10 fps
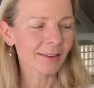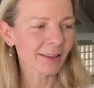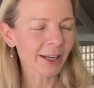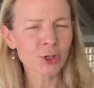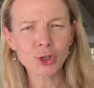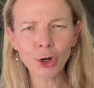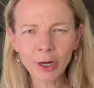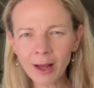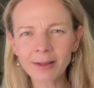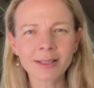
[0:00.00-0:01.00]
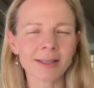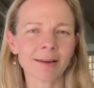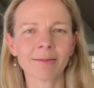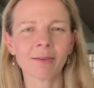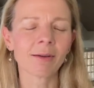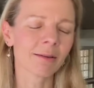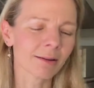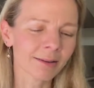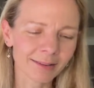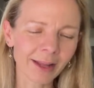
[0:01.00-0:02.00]
like donuts and
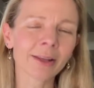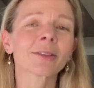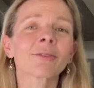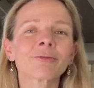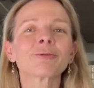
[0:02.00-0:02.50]
like the